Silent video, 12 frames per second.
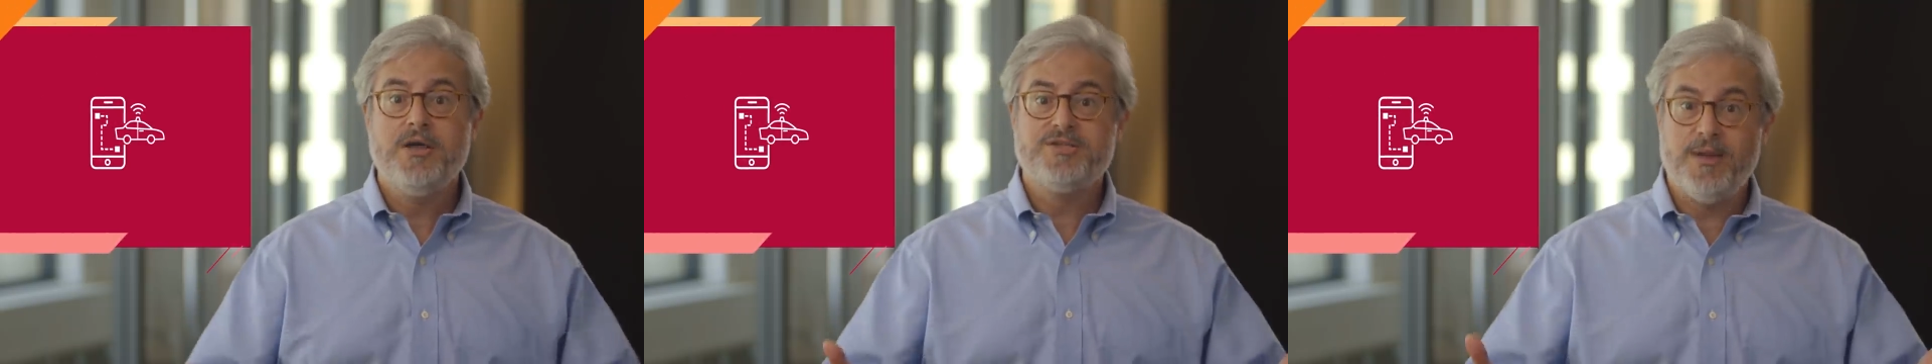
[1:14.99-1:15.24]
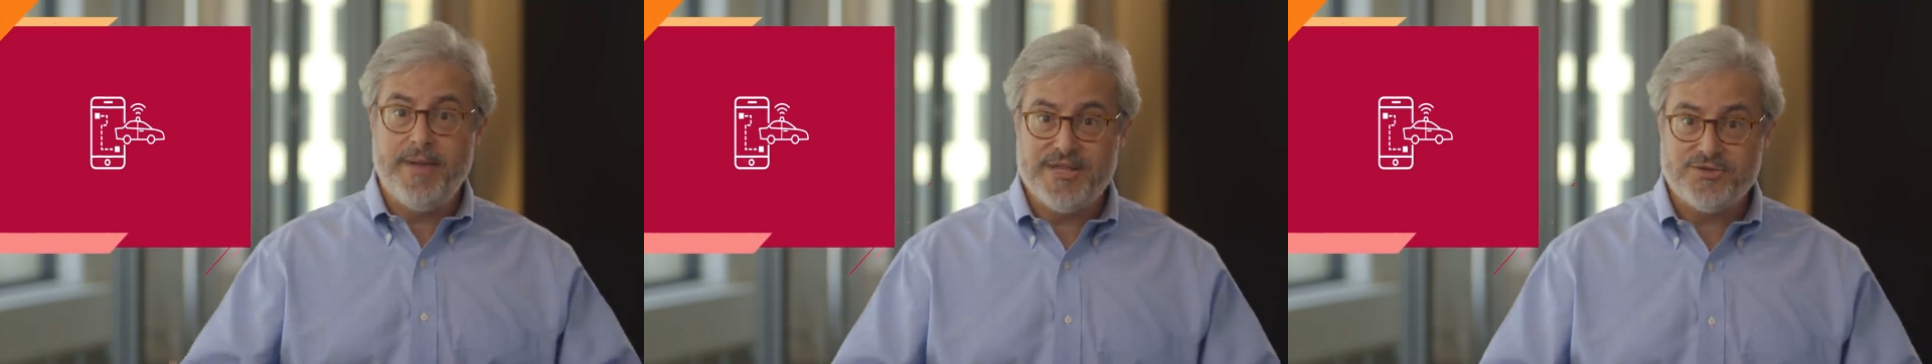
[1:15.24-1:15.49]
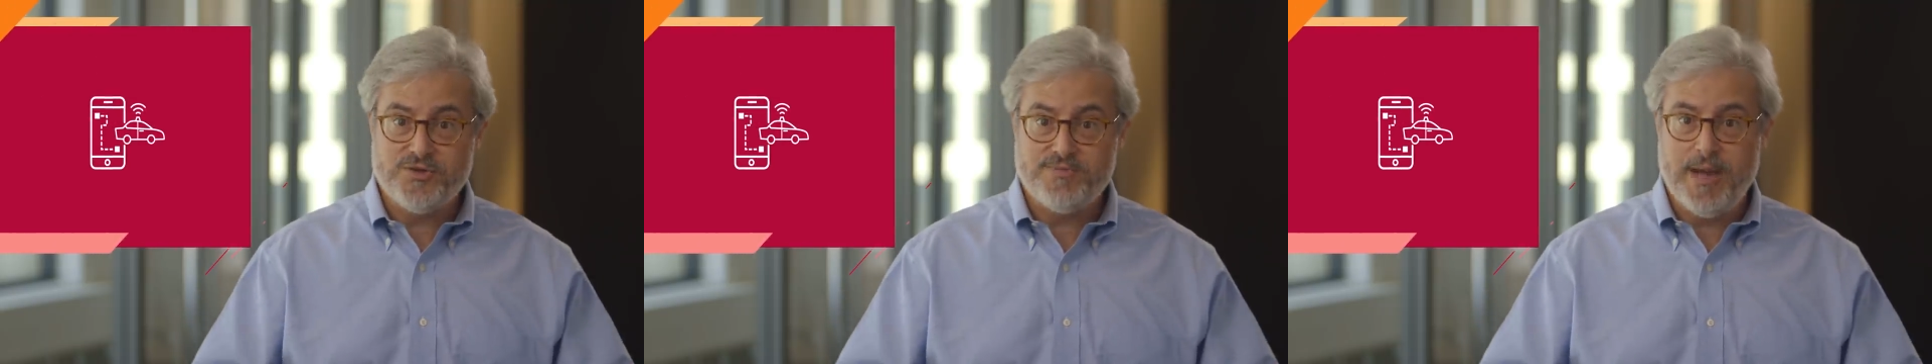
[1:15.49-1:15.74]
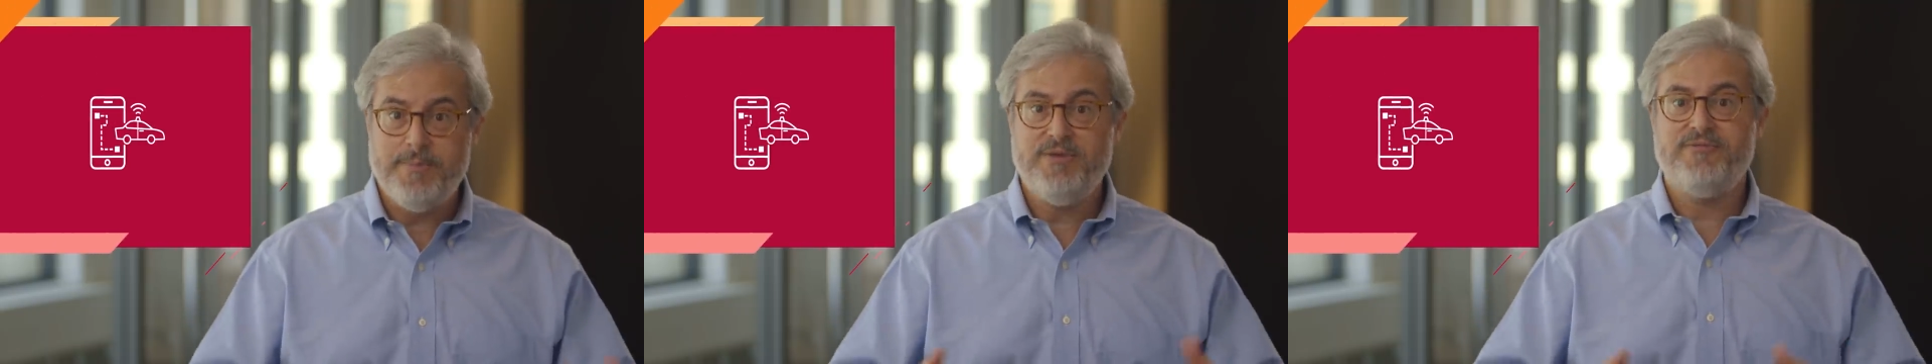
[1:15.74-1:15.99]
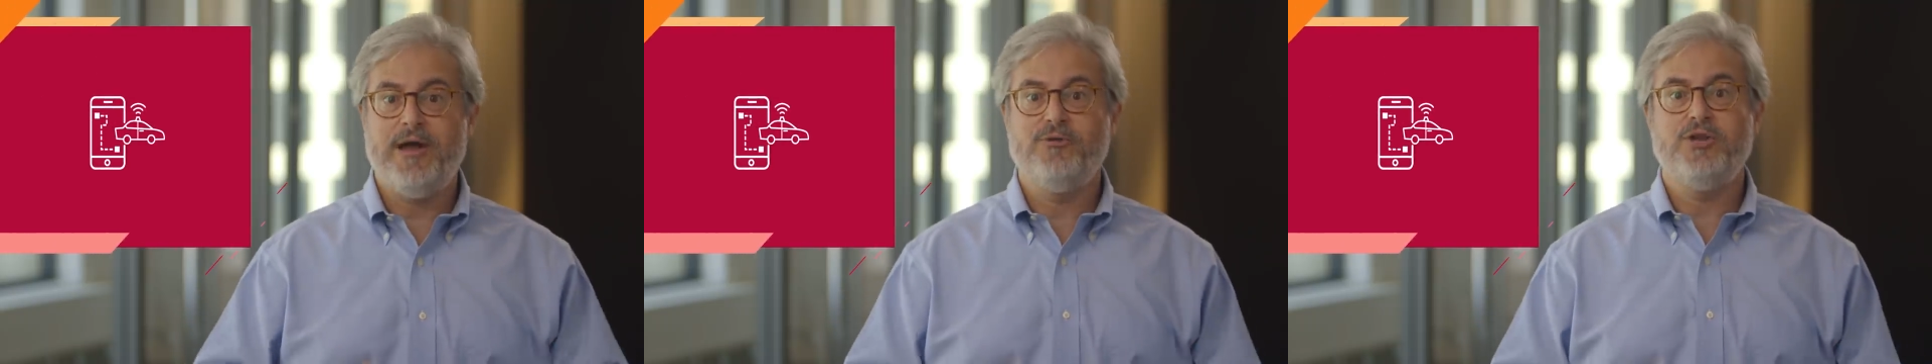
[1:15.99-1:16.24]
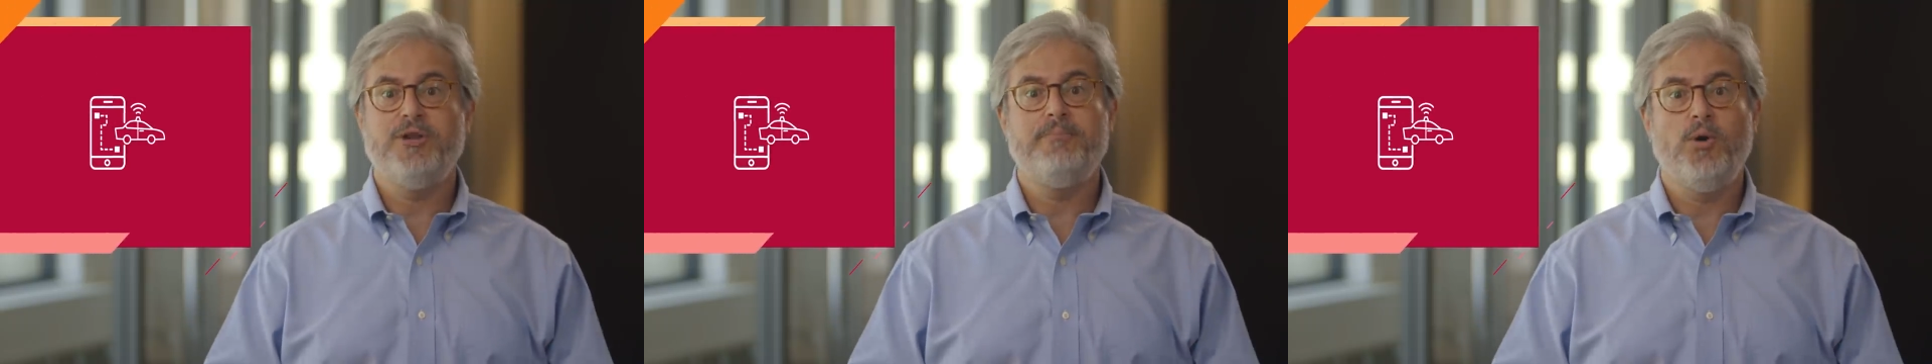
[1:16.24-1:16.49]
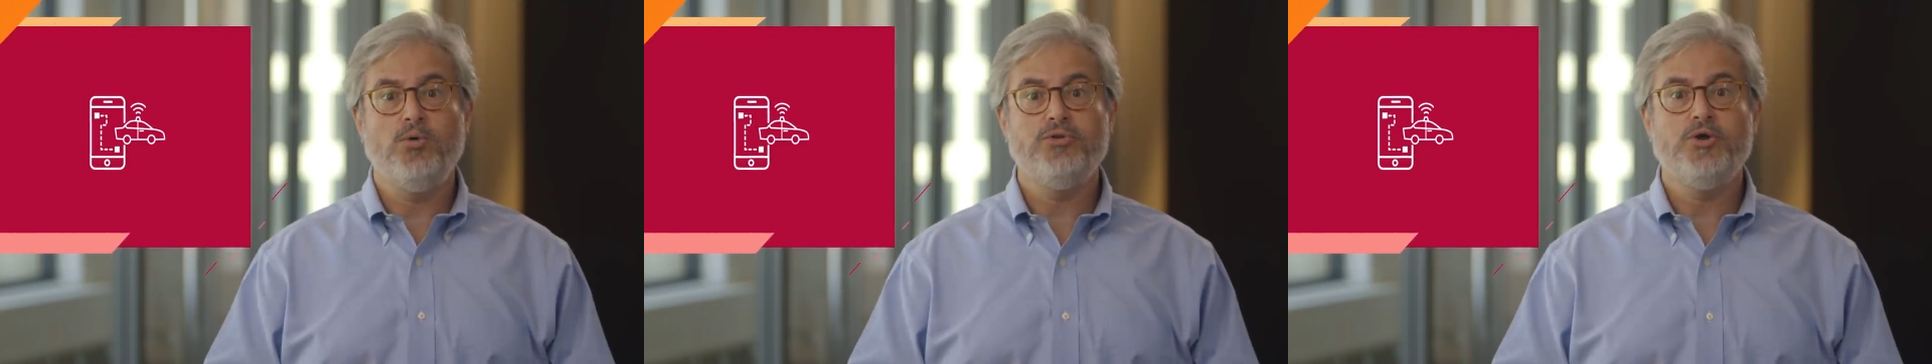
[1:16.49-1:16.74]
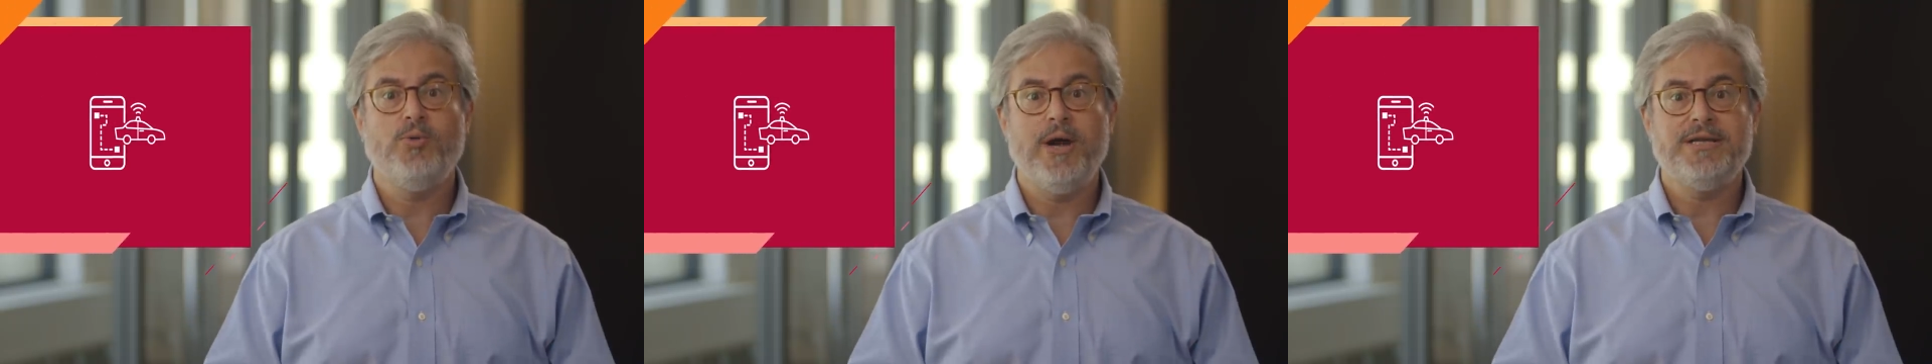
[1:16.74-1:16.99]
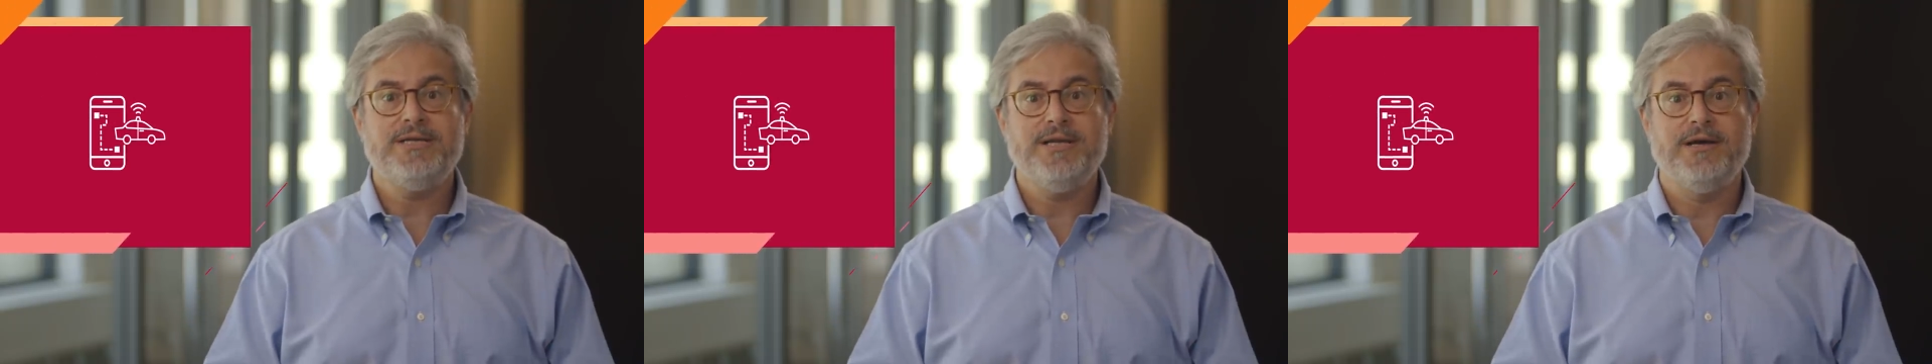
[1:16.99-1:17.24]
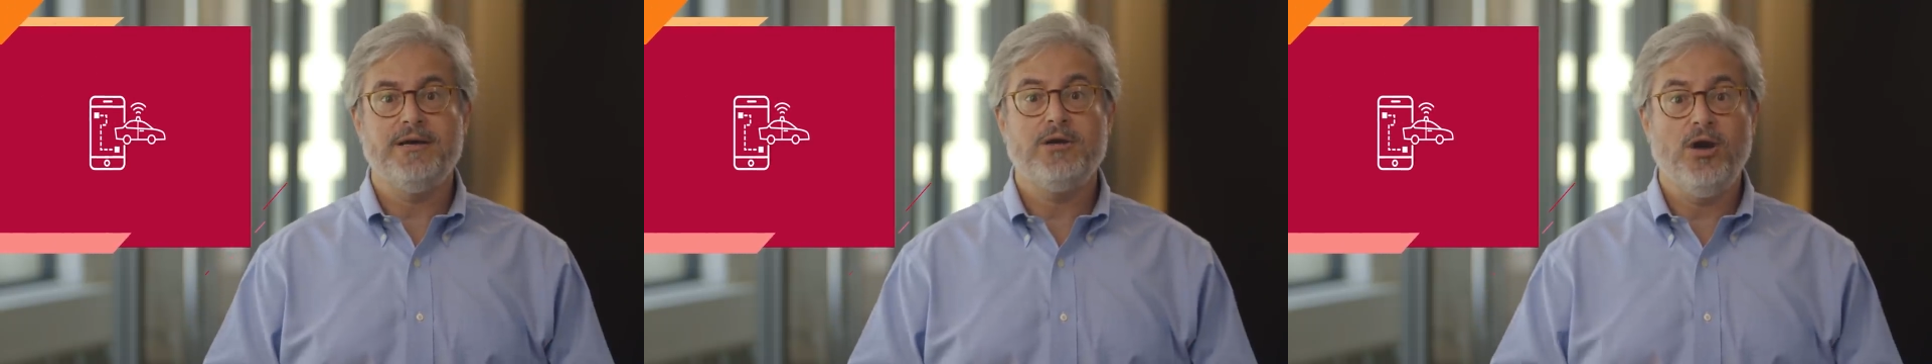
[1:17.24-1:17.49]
Some answers might be found in a bold new idea,